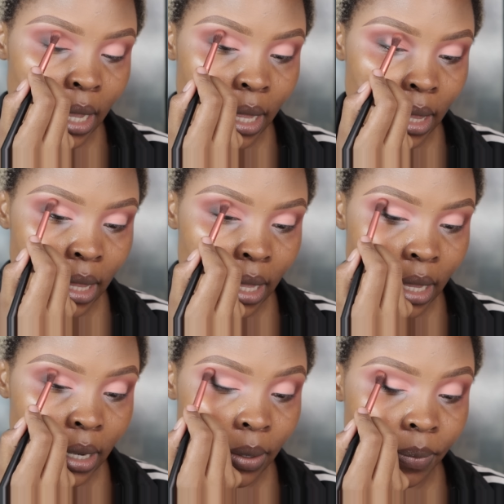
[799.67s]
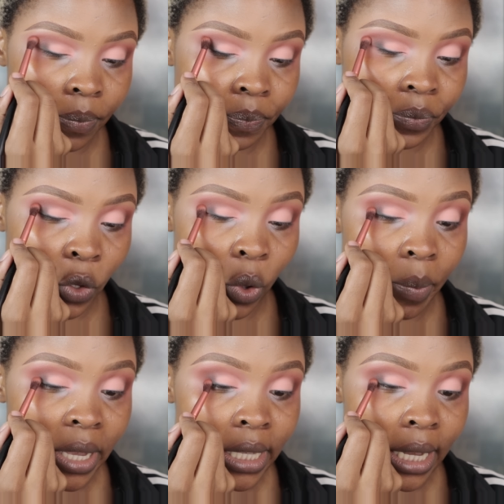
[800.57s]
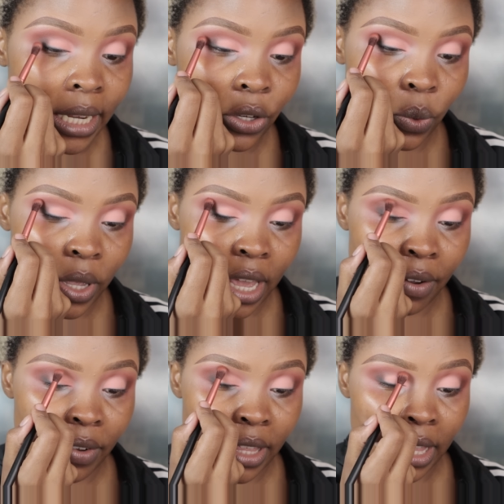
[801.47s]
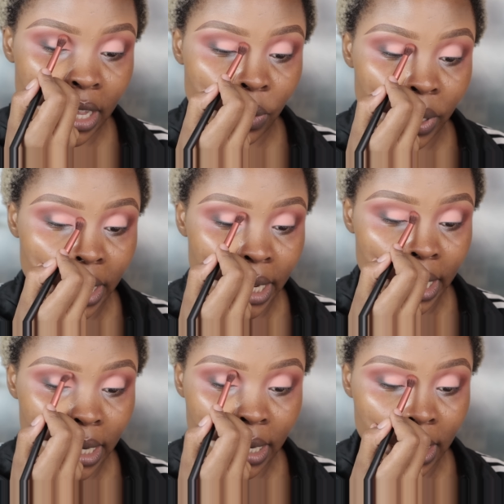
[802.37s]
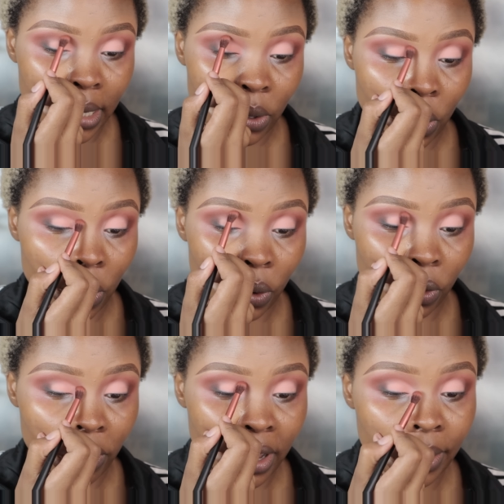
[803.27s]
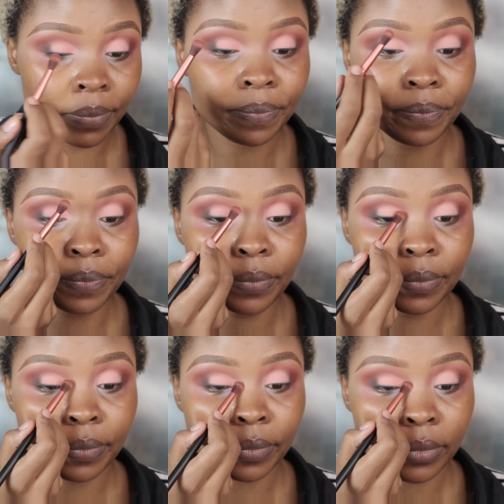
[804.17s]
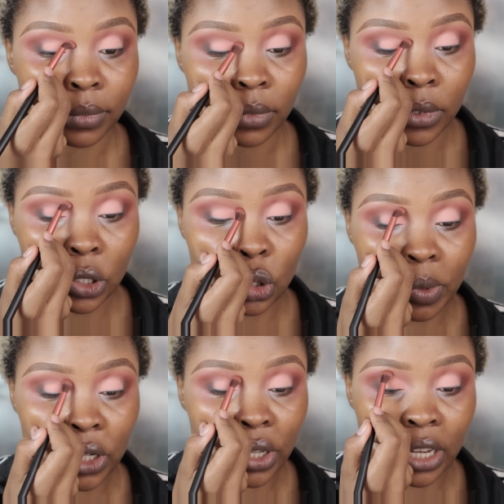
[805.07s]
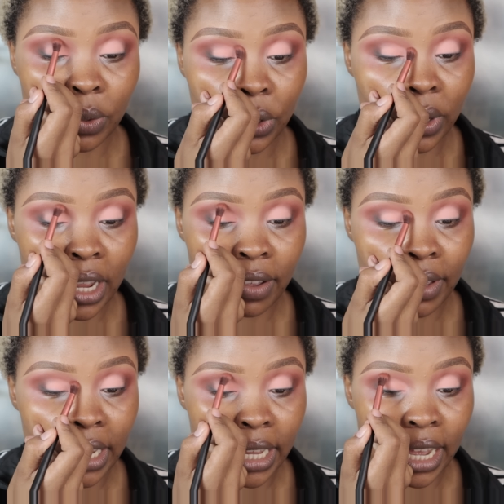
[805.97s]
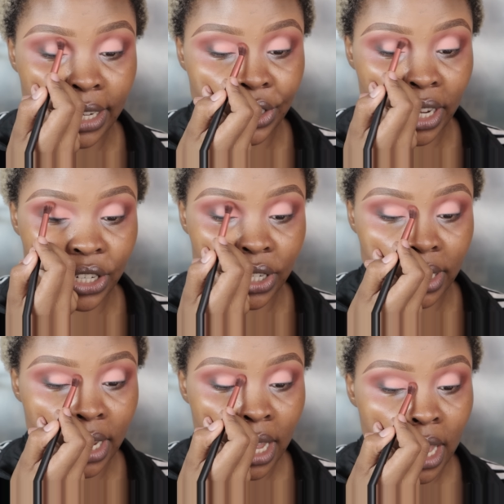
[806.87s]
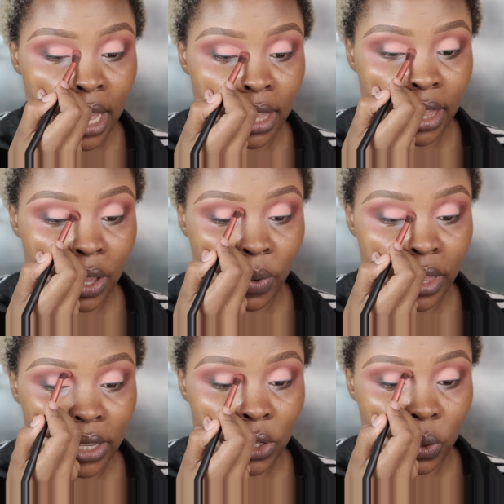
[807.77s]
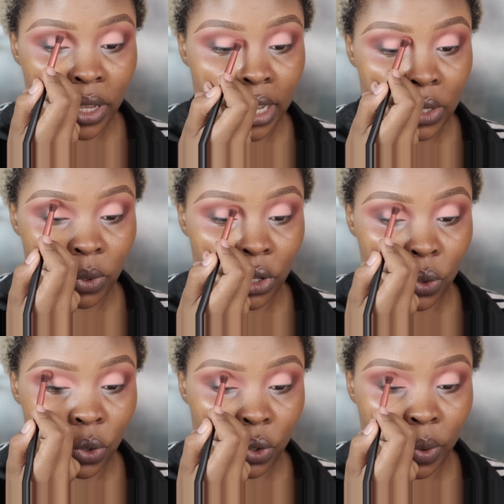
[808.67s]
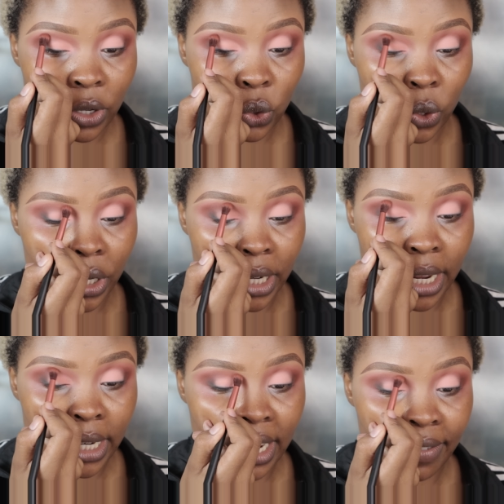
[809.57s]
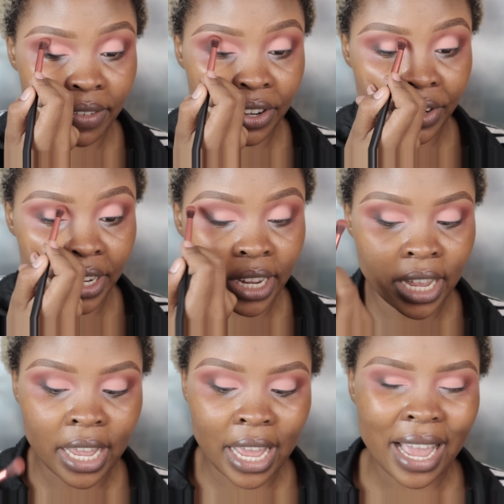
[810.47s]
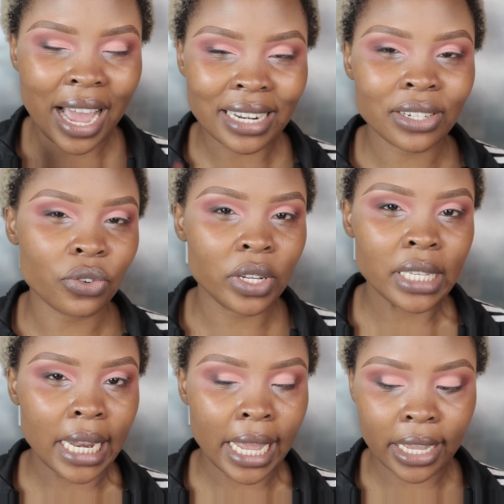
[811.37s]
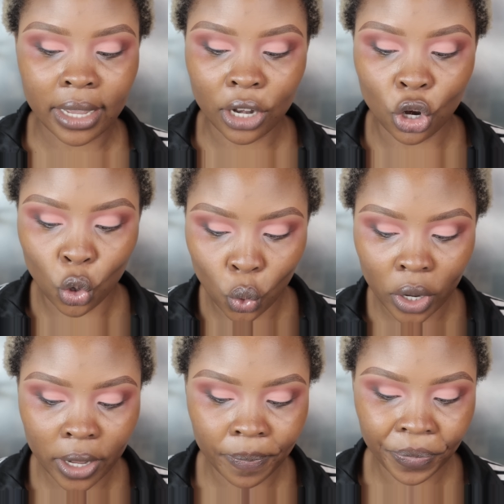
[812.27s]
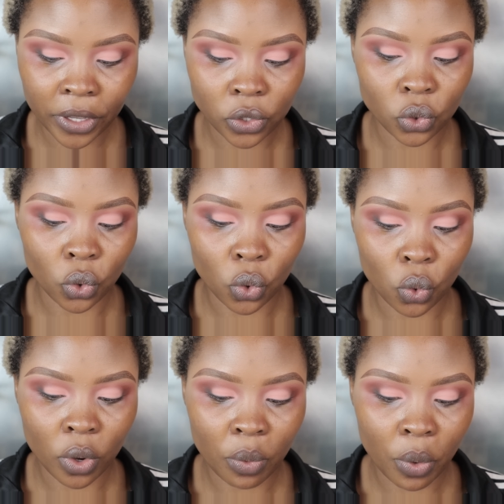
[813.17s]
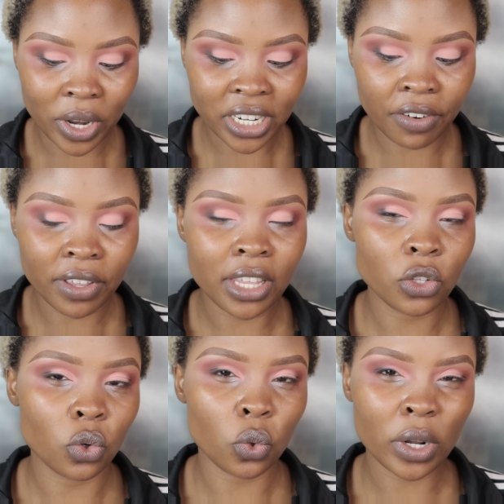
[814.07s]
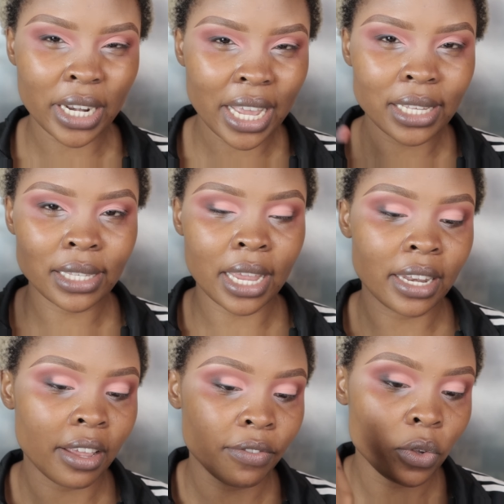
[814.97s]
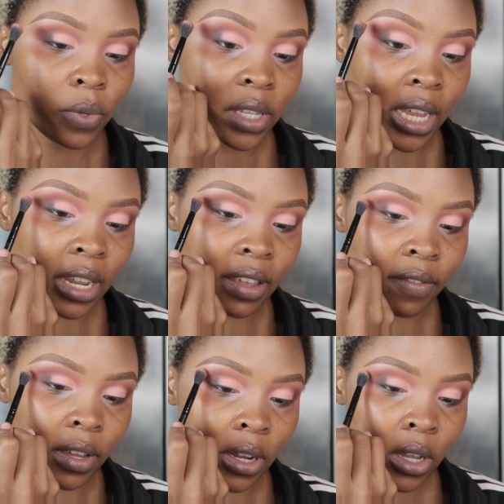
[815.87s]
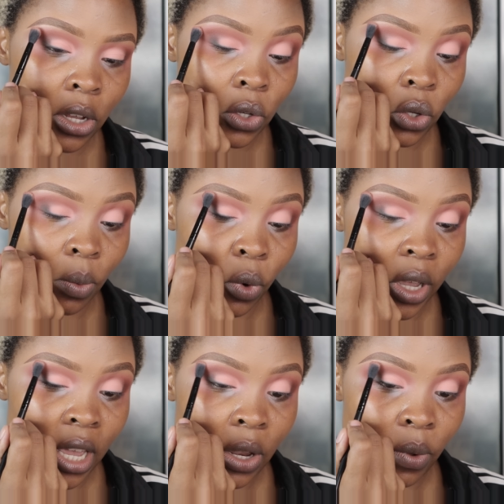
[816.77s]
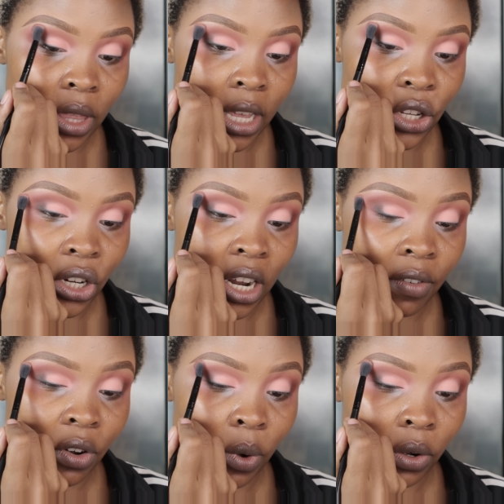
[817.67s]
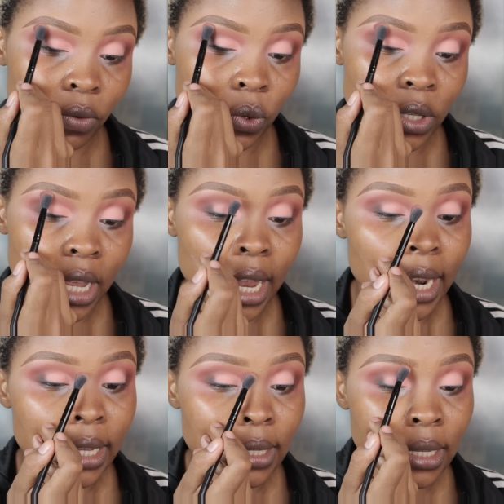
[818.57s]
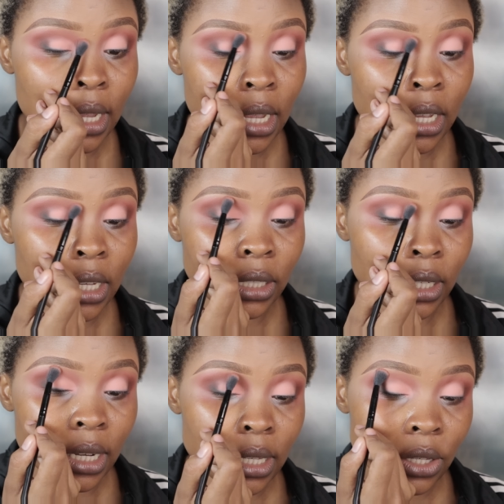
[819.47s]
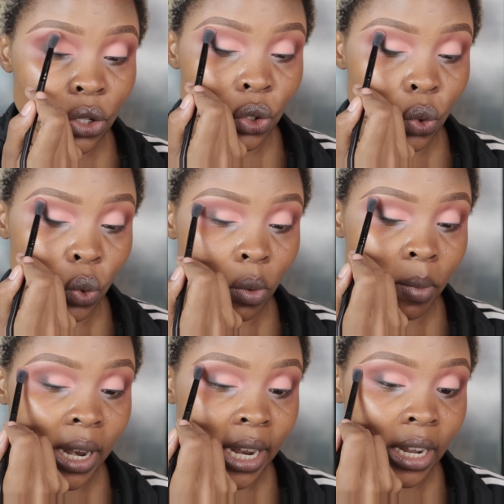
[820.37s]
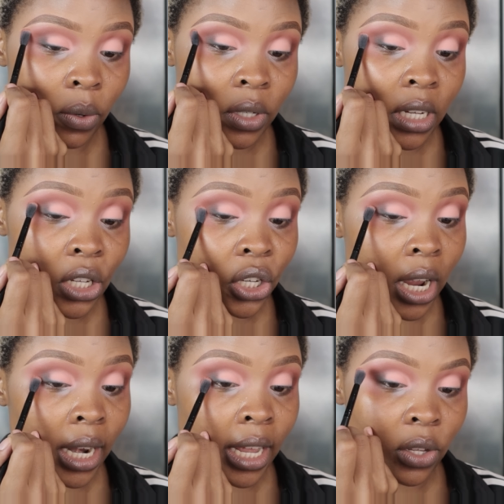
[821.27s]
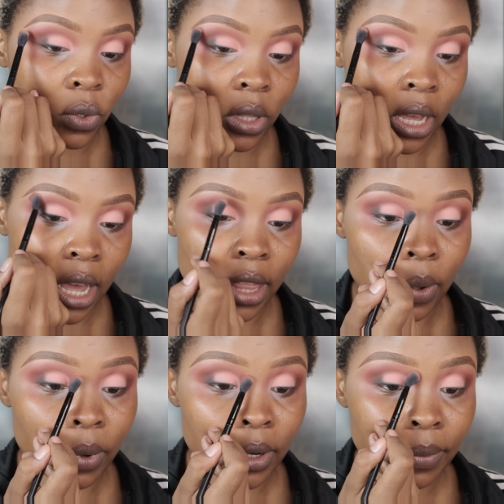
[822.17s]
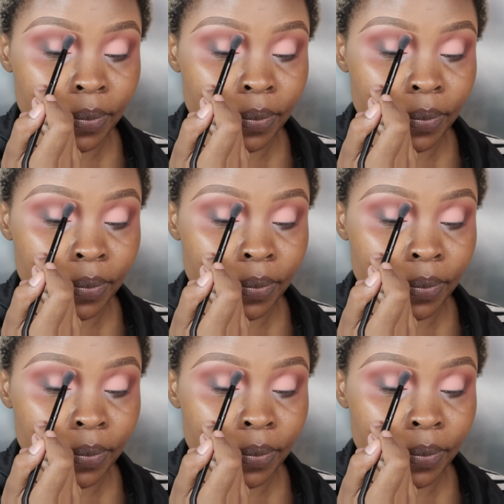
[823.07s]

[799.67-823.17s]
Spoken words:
and then we're basically doing everything that we did all over to make sure that we don't have any harsh edges. The thing with this look is we do not want to create a very cut crease like look, so we want everything to look nice and diffused and even. So I'm going in with each and every one of those colors just to blend out each color into the other one.